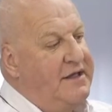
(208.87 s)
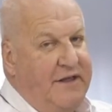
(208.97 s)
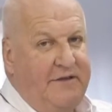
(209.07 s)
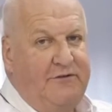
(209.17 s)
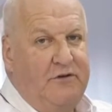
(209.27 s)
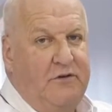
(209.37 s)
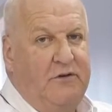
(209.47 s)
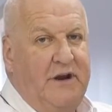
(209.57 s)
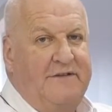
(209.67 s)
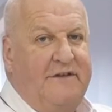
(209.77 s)
This
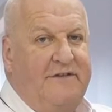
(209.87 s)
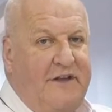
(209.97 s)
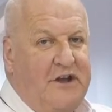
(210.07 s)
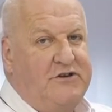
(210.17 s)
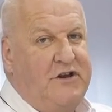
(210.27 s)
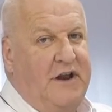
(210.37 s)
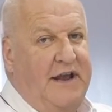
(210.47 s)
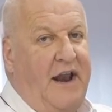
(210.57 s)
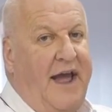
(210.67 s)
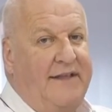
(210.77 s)
tool is
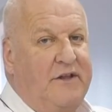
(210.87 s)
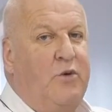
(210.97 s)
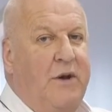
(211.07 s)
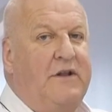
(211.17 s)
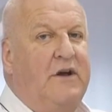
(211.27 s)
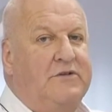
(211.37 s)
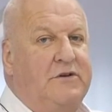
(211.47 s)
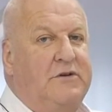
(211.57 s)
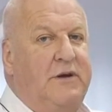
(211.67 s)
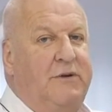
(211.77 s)
essentially like the quick lock
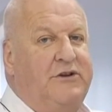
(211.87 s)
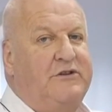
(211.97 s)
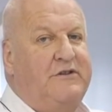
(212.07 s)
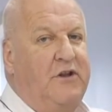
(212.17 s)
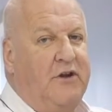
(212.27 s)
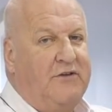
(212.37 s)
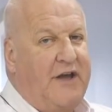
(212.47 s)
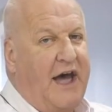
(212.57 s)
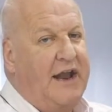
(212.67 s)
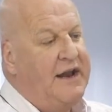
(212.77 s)
tool that we just looked
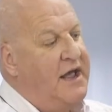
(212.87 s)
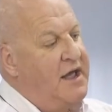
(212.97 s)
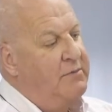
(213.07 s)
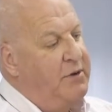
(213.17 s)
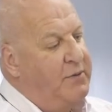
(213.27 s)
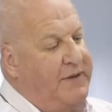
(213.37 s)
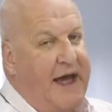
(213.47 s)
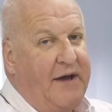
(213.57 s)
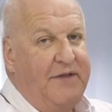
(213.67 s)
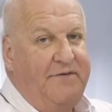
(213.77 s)
at, but
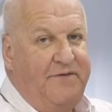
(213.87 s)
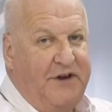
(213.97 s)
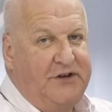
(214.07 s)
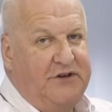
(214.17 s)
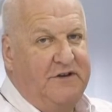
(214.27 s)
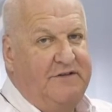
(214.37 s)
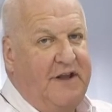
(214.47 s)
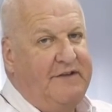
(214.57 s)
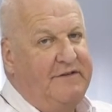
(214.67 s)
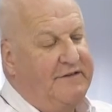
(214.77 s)
without the features
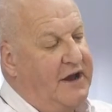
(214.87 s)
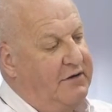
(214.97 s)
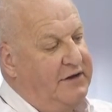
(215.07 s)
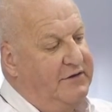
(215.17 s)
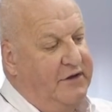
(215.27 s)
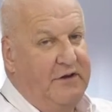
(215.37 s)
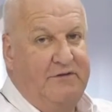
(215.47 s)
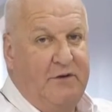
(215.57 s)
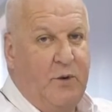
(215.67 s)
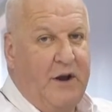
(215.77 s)
necessary to
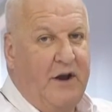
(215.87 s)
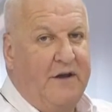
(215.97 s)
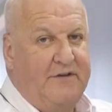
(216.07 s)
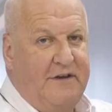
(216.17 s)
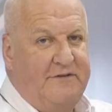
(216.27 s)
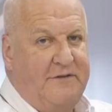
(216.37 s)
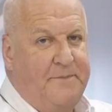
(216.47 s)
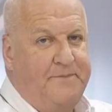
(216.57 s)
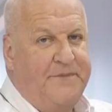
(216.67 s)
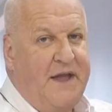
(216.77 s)
use the quick lock system.